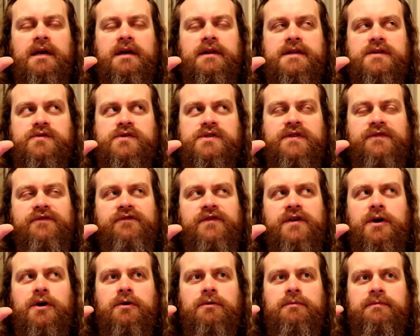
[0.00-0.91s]
This was a
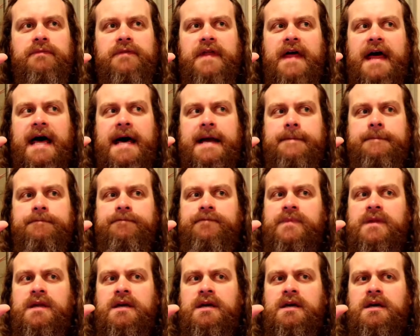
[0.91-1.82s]
film that,
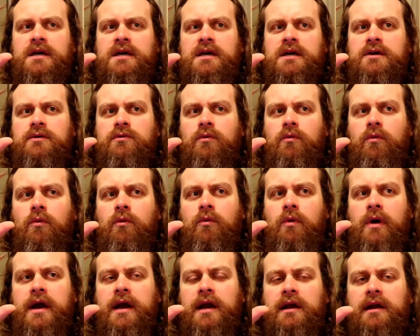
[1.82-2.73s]

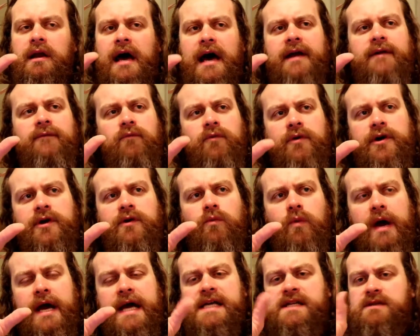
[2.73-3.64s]
in a lot of weird
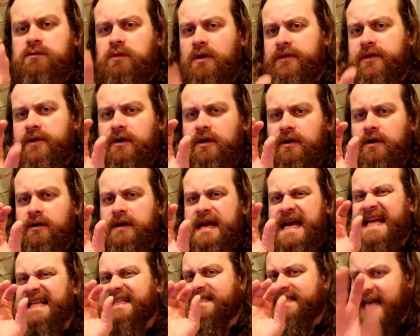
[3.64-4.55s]
ways,
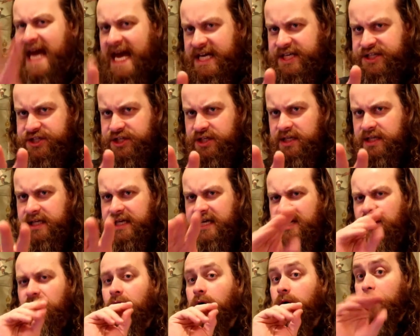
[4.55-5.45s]
whether
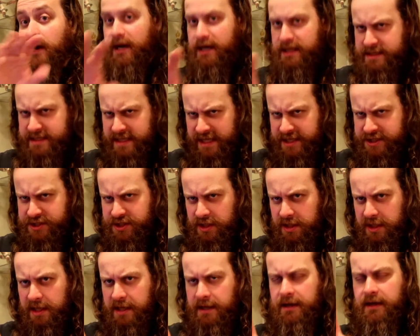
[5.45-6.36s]
intentionally or
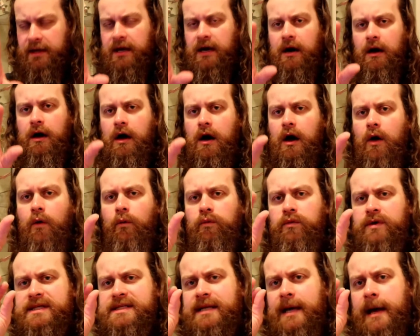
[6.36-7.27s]
unintentionally,
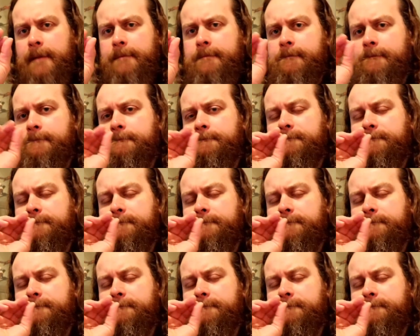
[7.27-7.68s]
was a